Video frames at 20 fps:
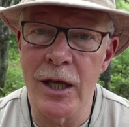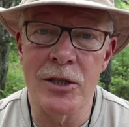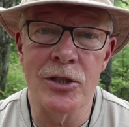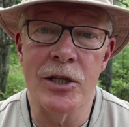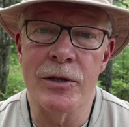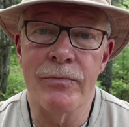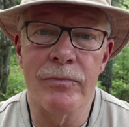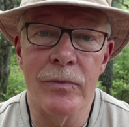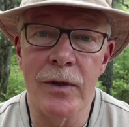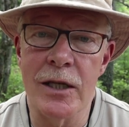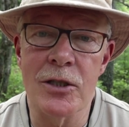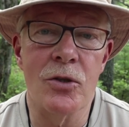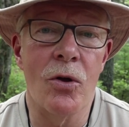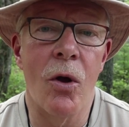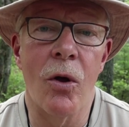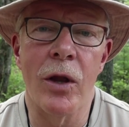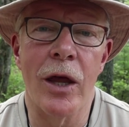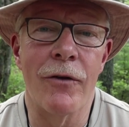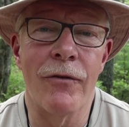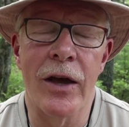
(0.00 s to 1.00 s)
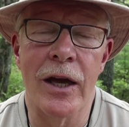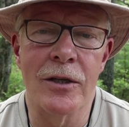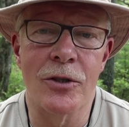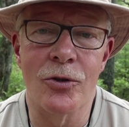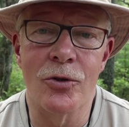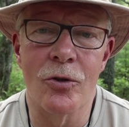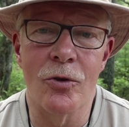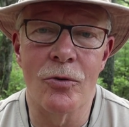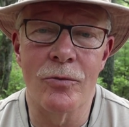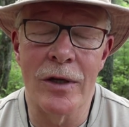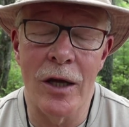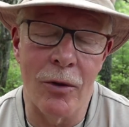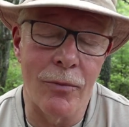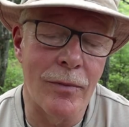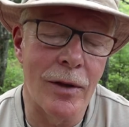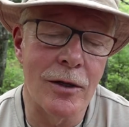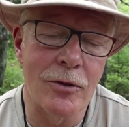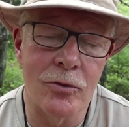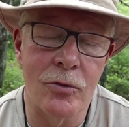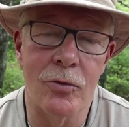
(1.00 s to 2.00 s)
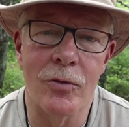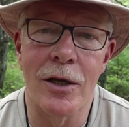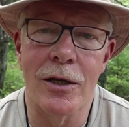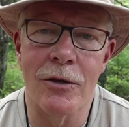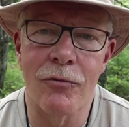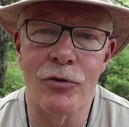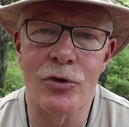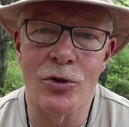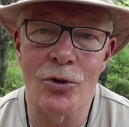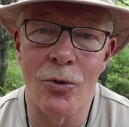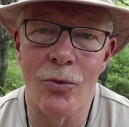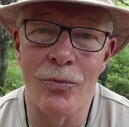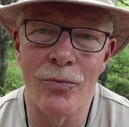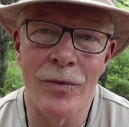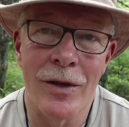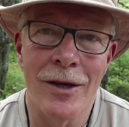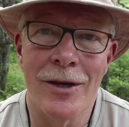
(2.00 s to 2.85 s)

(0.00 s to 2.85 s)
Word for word: that's it. That's all I've had to do. Now, I do that every so